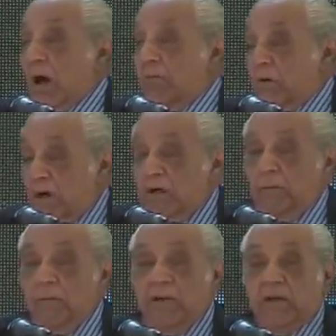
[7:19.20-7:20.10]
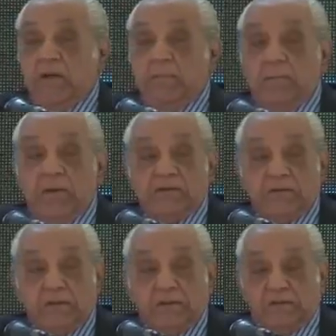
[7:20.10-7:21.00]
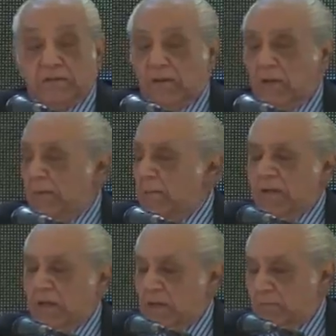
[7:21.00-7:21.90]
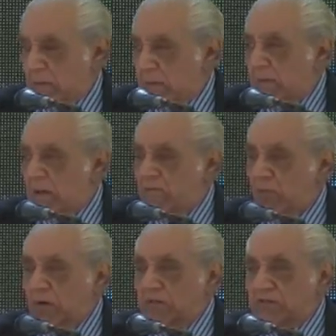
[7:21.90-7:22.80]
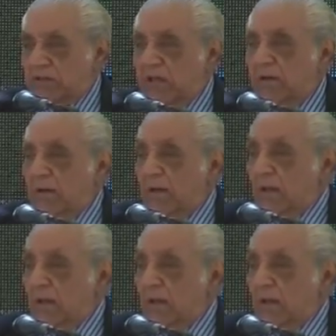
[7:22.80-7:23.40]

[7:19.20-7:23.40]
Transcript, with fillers: I've heard American ambassadors, American uh, envoys say,